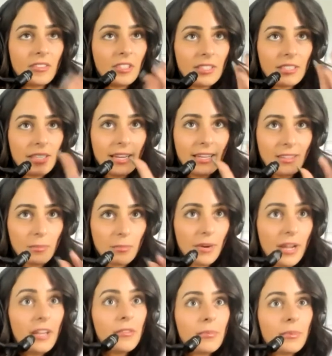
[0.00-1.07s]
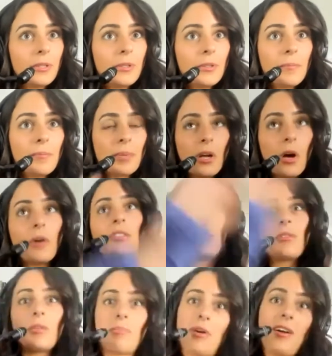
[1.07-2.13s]
the, like the breakthrough, but
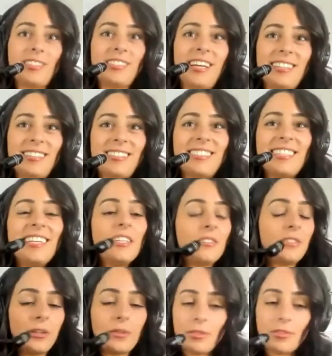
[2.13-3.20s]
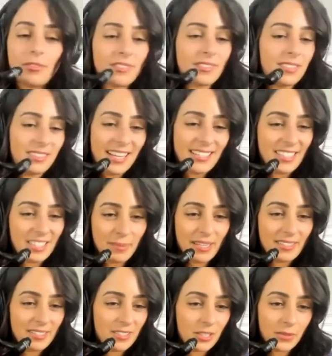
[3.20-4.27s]
also the process. So there's there's lots of
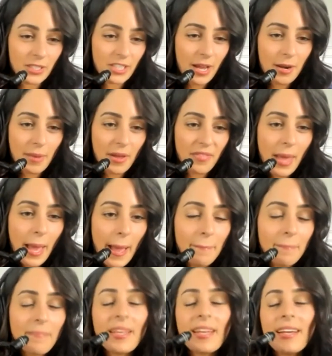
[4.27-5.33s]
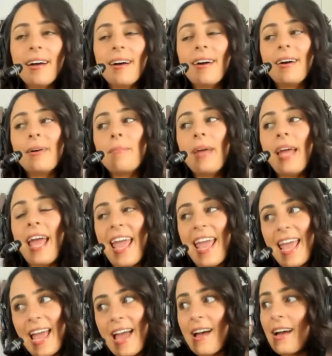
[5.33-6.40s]
spaces to reach out about that. Um,
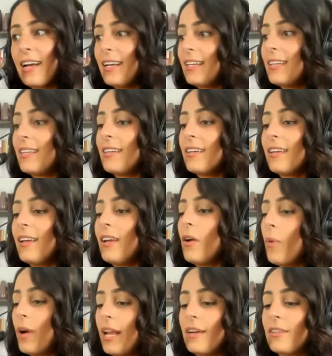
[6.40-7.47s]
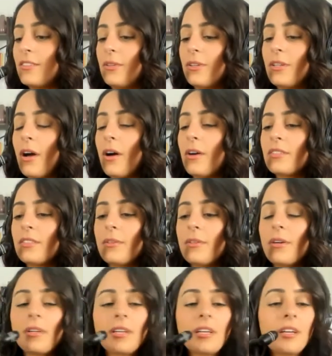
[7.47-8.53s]
and what else? You can also
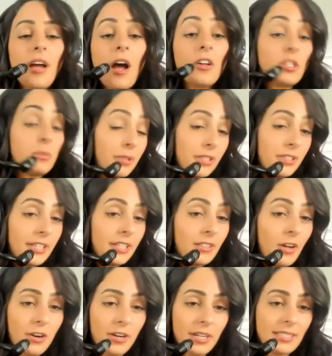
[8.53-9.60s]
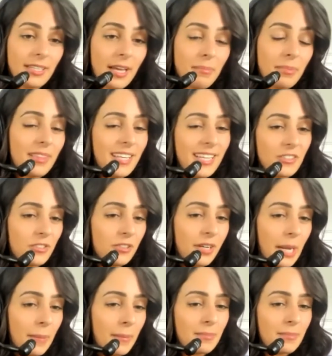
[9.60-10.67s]
go to Entrepreneurial Archetype, the
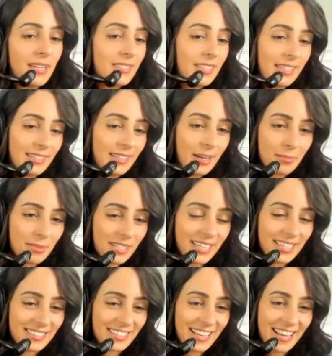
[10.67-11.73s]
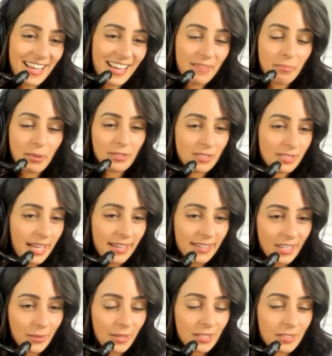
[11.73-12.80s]
Instagram. It's my second company. It's a mm-hmm.
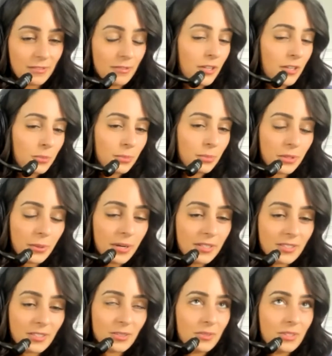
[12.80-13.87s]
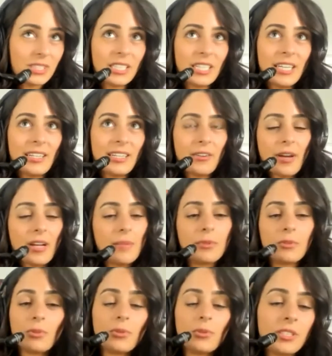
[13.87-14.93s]
personality quiz for entrepreneurs. It's really an incredible
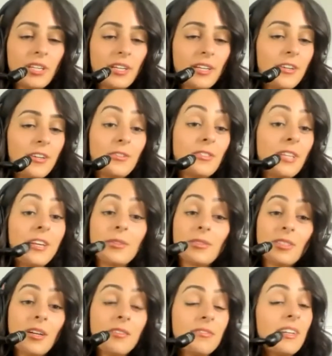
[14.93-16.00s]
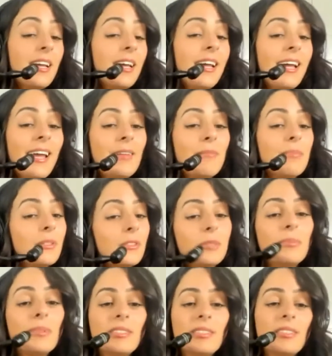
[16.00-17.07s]
tool to understand yourself and build your
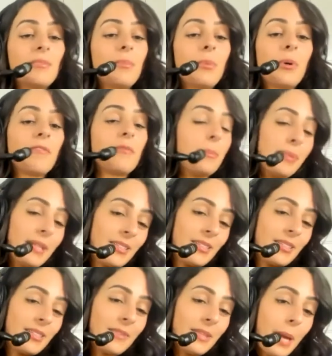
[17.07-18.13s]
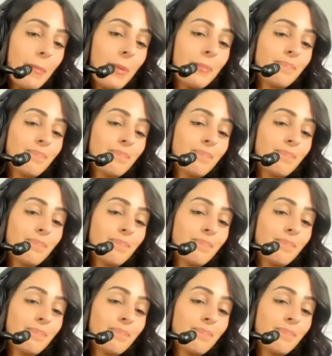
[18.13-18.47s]
business more from a place of alignment.